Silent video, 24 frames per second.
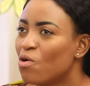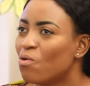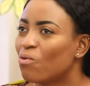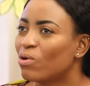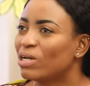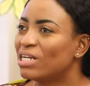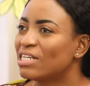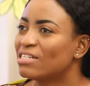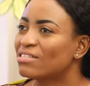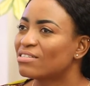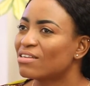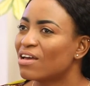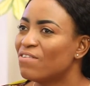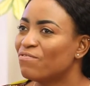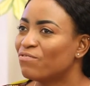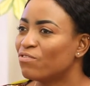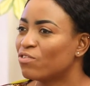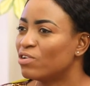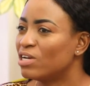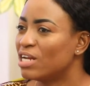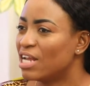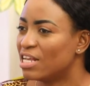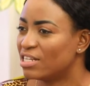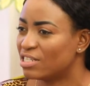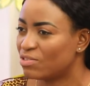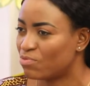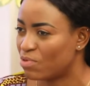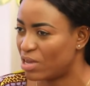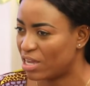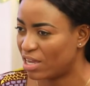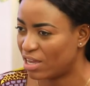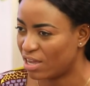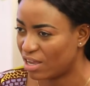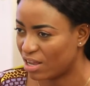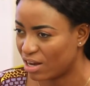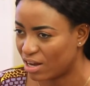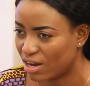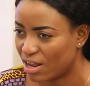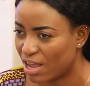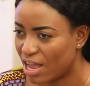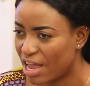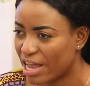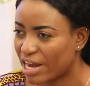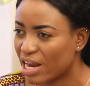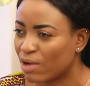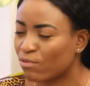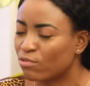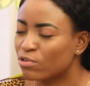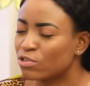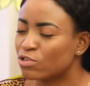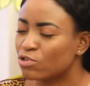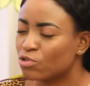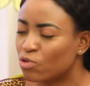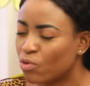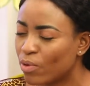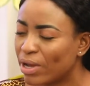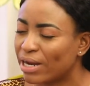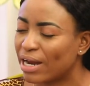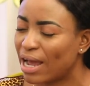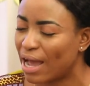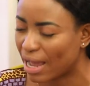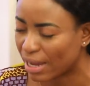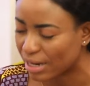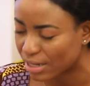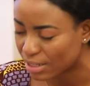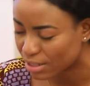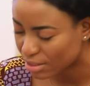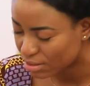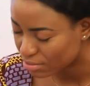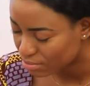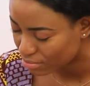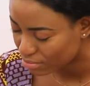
when it's time for networking and I want to go and hide.